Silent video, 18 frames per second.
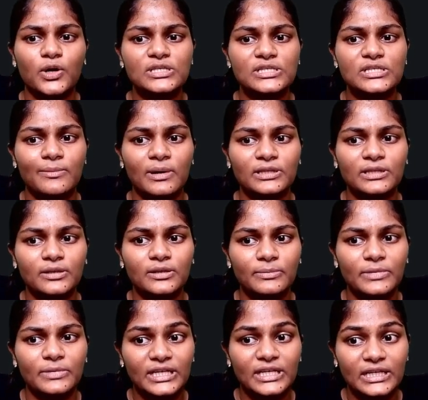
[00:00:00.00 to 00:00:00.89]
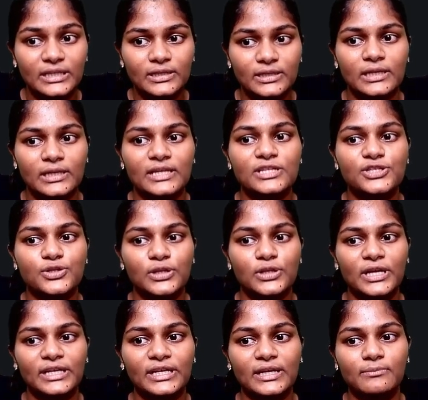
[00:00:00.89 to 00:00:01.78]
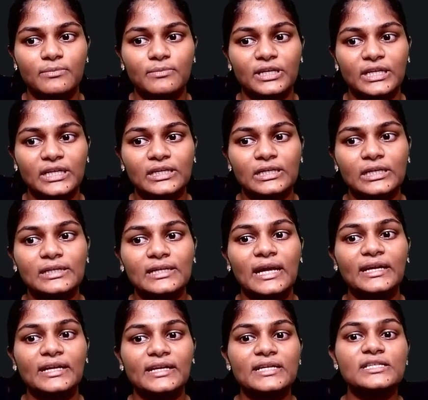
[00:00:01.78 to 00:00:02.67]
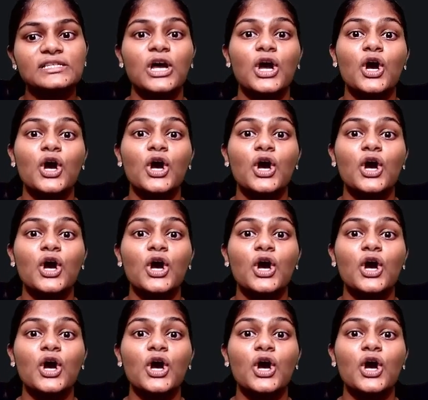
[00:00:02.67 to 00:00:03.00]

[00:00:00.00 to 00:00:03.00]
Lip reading: or some other material, insulating material, that is